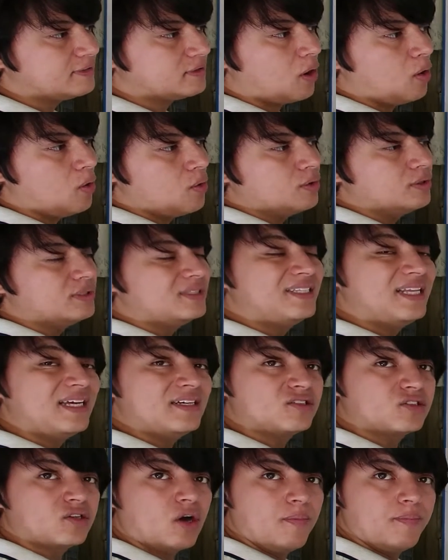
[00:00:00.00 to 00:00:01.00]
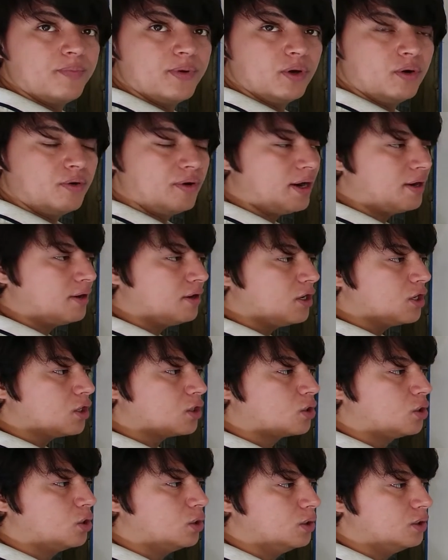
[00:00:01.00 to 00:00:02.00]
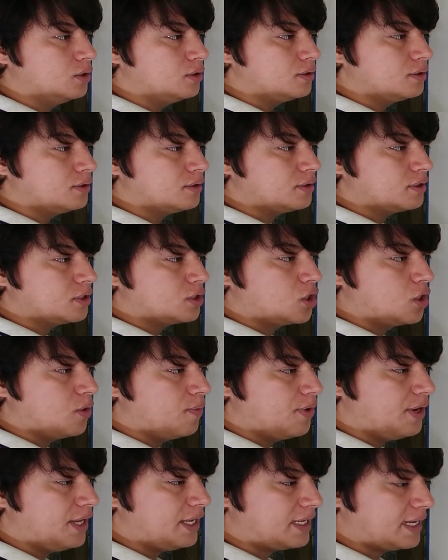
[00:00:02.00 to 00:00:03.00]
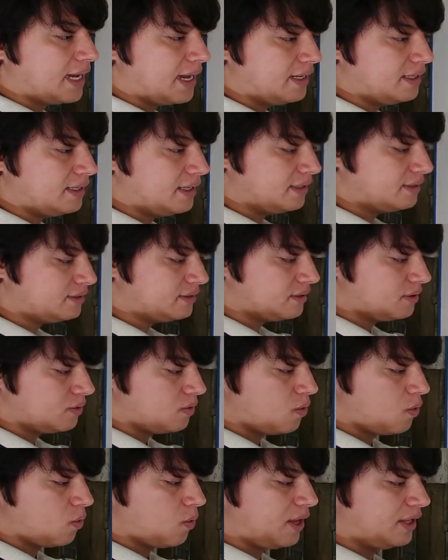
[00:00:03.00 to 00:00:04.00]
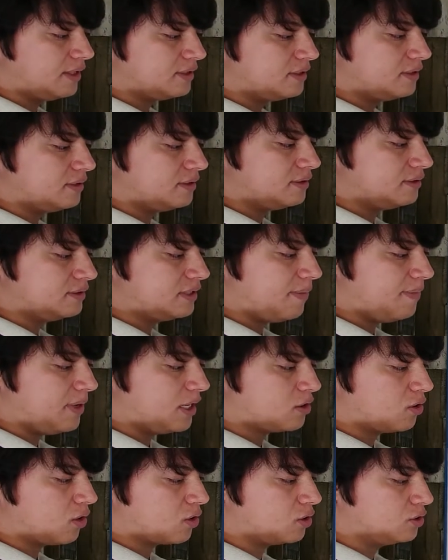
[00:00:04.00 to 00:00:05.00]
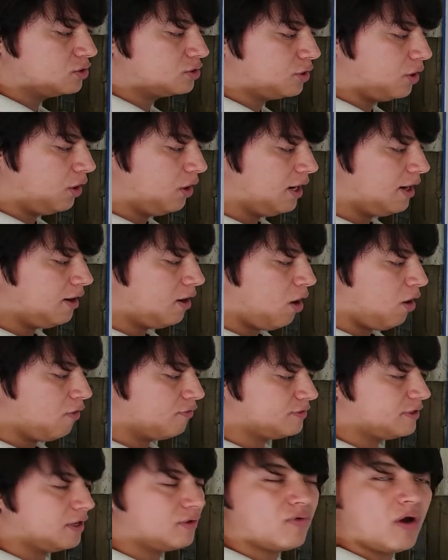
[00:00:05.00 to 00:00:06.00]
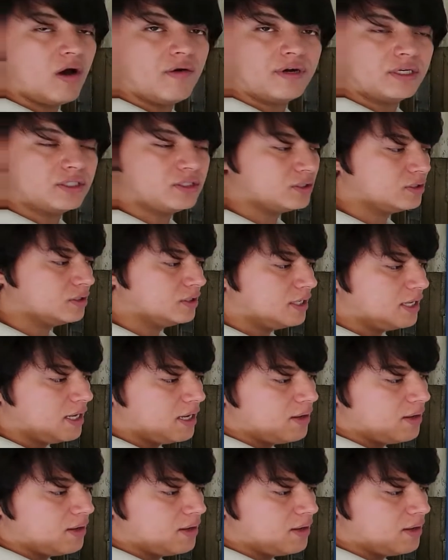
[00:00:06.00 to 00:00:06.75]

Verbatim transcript: So this computer could communicate it with the microcontroller of the robot uh,